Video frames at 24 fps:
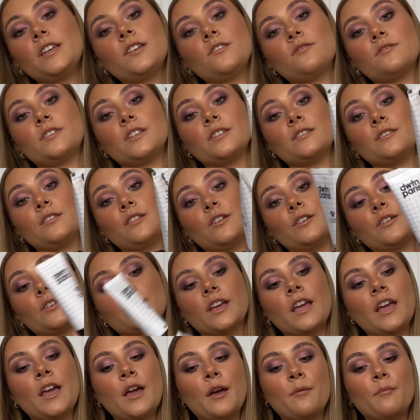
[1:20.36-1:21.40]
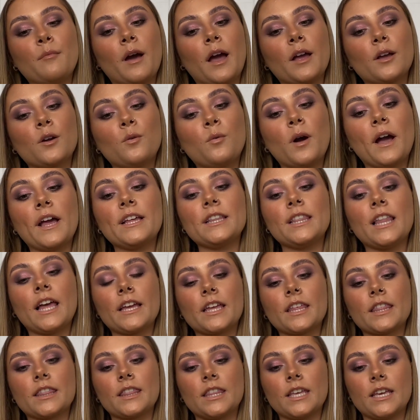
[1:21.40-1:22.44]
evening look, but I quite
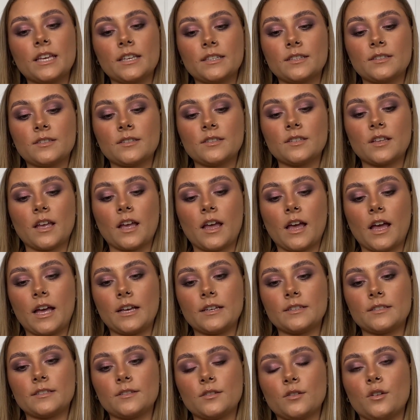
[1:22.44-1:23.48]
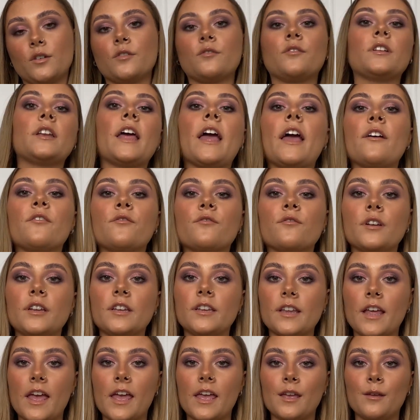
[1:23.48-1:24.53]
like this as sort of an
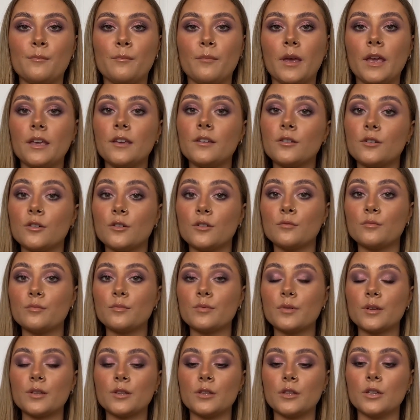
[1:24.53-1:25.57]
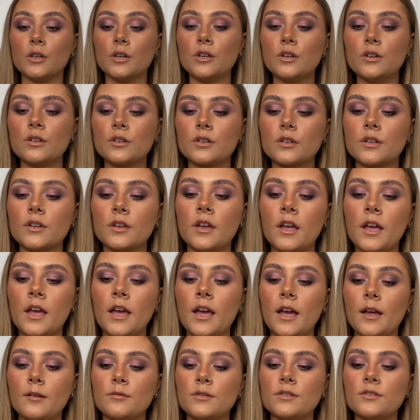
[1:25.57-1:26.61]
everyday makeup look.
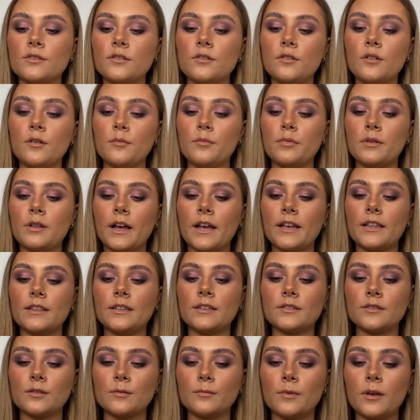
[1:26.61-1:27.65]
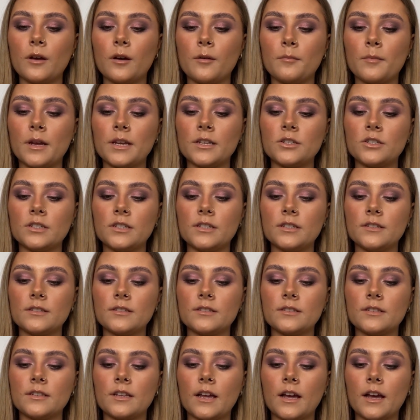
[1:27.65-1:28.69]
I'm just going to apply a little bit on my
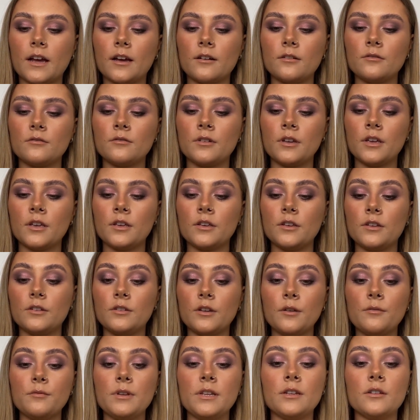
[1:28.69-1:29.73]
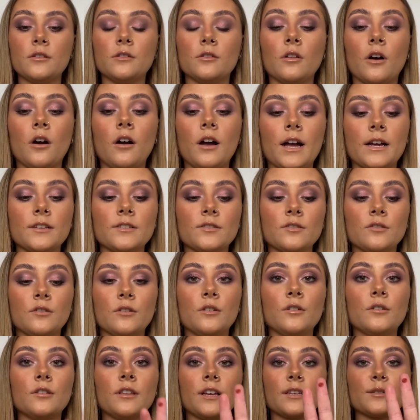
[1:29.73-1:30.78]
cheeks now. You don't need a lot at
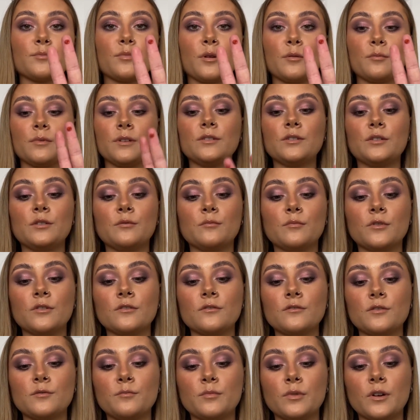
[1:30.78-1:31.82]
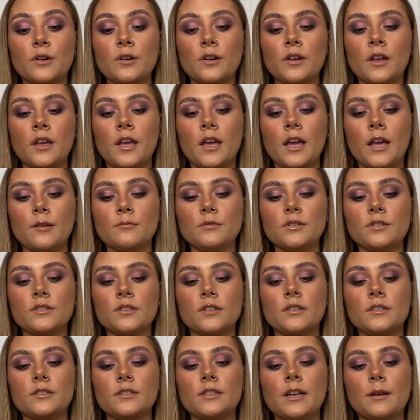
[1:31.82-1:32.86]
all, that's probably too much, but I'm just
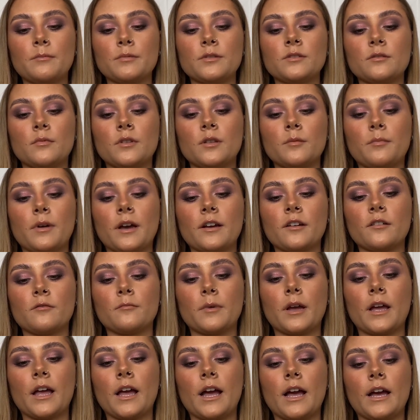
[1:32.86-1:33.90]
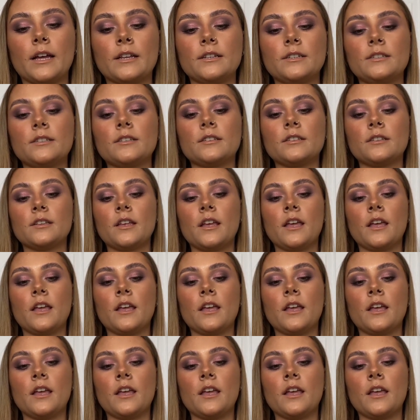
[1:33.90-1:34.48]
going to dab some on the back of my hand